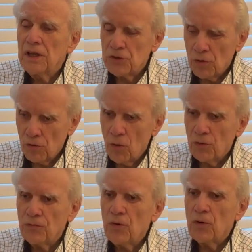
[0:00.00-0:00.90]
He's
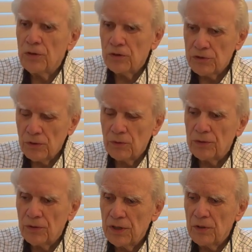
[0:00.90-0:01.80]
old, four years
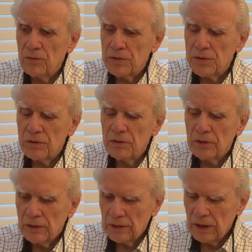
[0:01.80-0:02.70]
older. He was
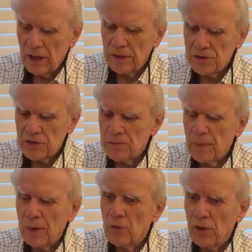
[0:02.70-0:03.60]
not just
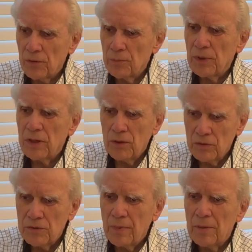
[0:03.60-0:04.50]
my brother, but he
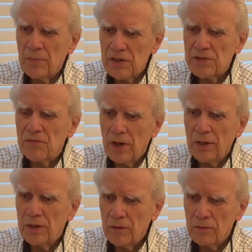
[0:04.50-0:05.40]
was my best friend.
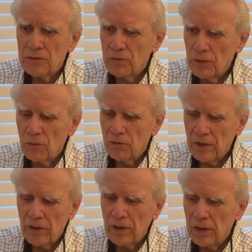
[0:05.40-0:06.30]
He mm. was. We were
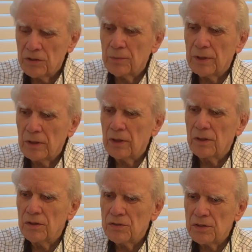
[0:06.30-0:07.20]
very intimate in
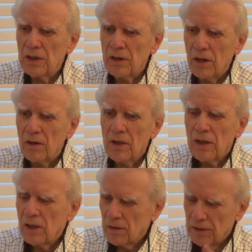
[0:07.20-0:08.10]
his in our
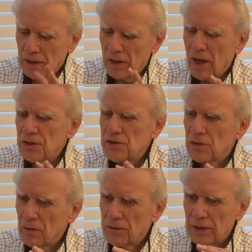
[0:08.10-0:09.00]

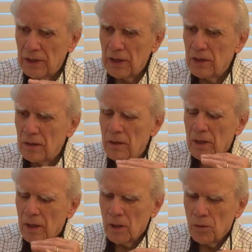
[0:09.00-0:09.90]
theological thinking. And
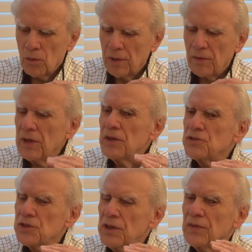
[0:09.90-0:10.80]
one of the
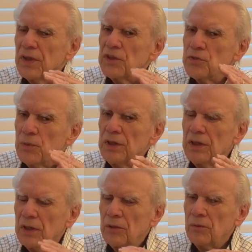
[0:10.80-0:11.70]
interesting things we
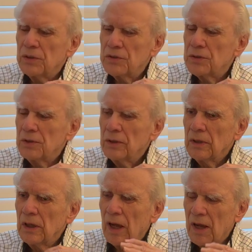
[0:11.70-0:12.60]
did, which
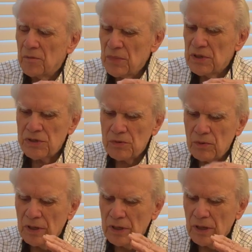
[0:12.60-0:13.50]
I missed
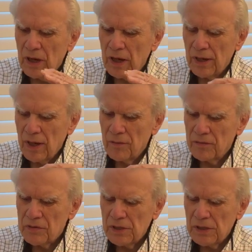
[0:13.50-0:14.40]
when he died,
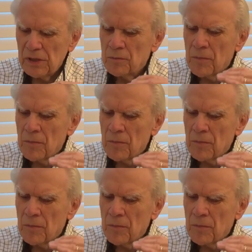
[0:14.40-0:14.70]
obviously,